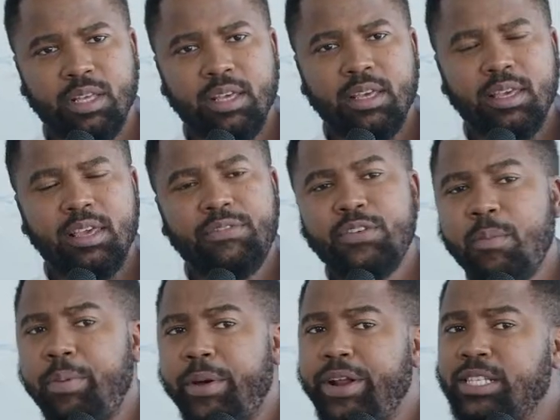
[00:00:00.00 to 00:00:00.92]
If your
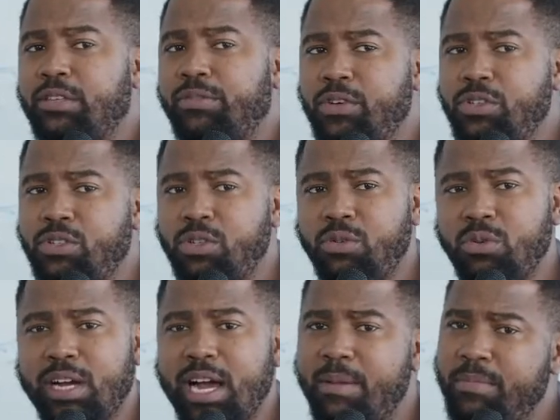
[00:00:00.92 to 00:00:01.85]
parents forced you to
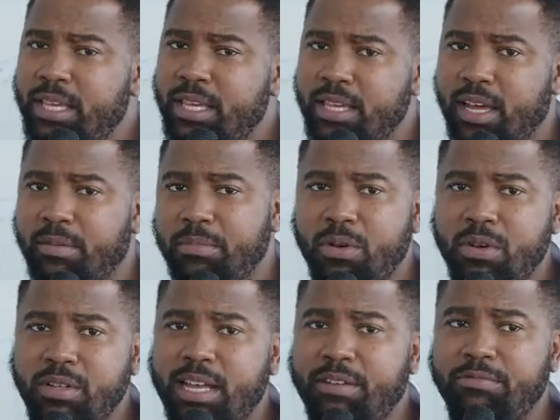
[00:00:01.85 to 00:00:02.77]
come here, because
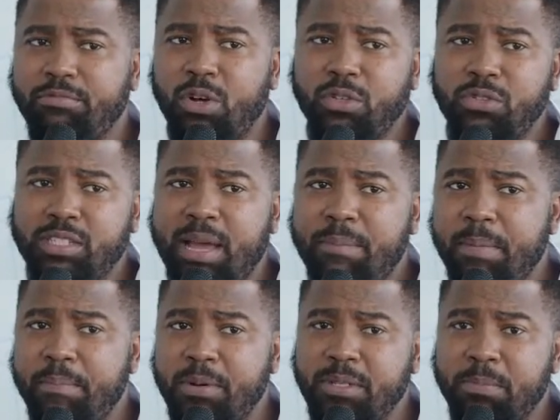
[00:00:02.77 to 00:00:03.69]
I've talked to some
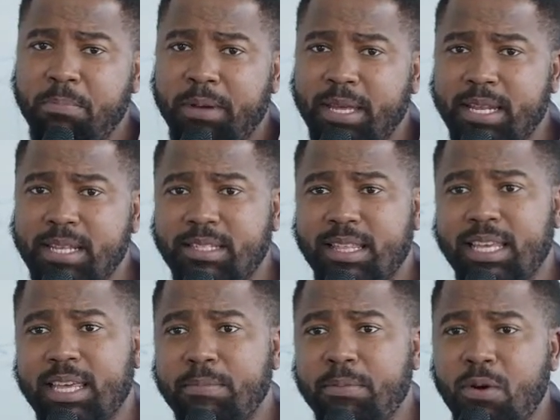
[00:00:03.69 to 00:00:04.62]
people's parents, they
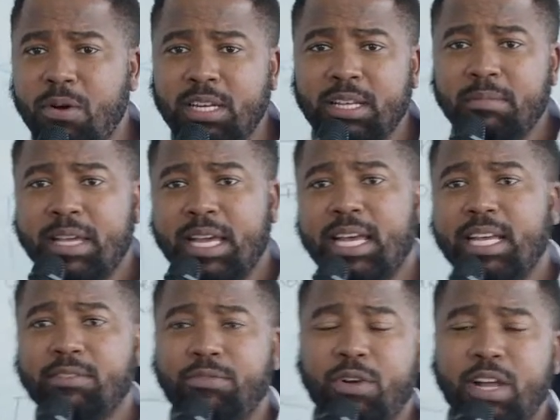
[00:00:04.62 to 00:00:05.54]
keep calling me and I
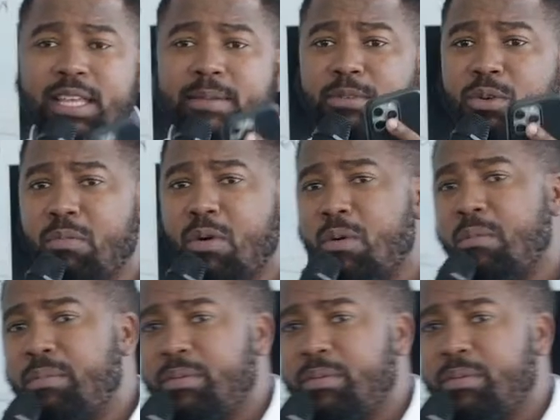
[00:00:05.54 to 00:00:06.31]
forward them to Bob.